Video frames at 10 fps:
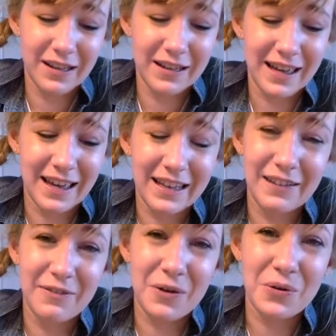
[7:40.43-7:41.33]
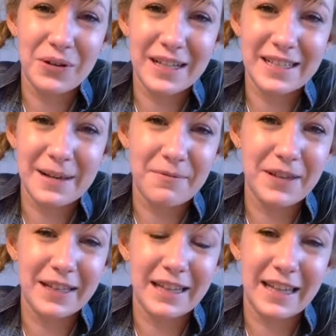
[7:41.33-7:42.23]
the phone as
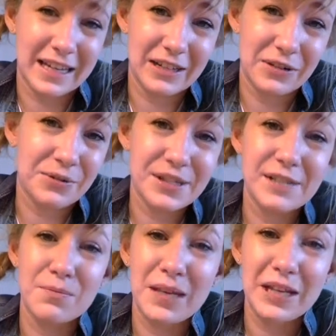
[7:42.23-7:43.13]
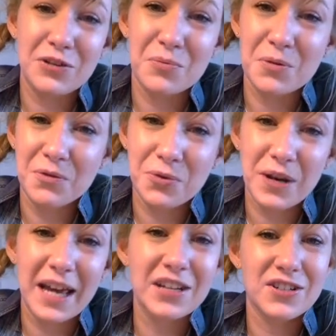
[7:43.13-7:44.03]
something that they can use as a medium of
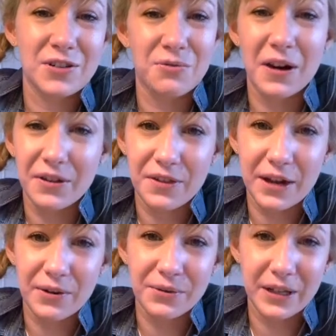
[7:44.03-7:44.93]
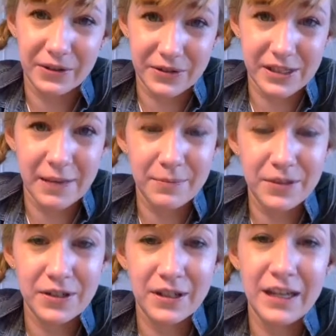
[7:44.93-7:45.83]
creation rather than only
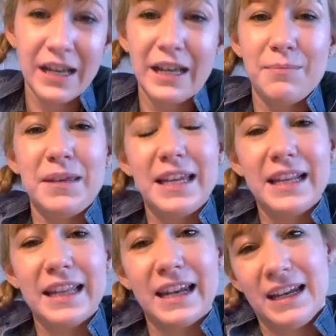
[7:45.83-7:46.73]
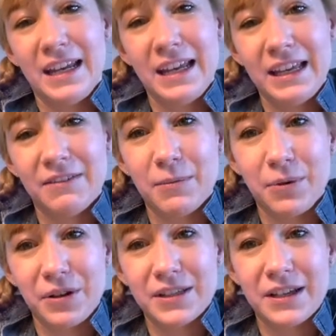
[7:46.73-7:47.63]
consumption. Meaning that if the
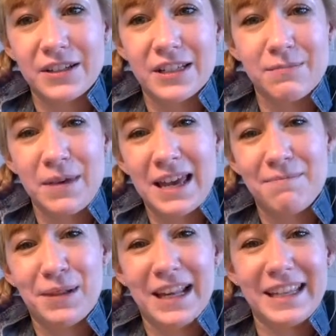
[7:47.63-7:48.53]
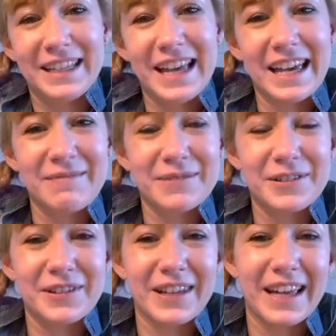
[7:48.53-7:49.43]
boys are just playing games
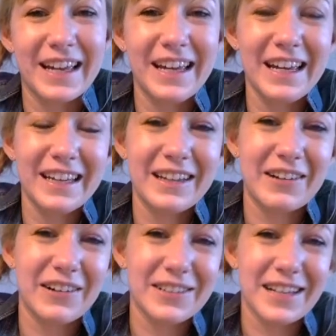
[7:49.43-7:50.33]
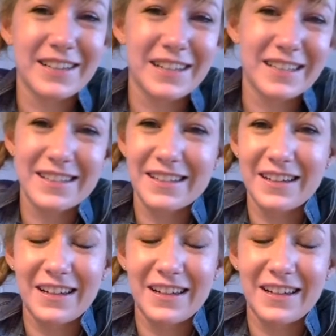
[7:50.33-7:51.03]
or the girls are just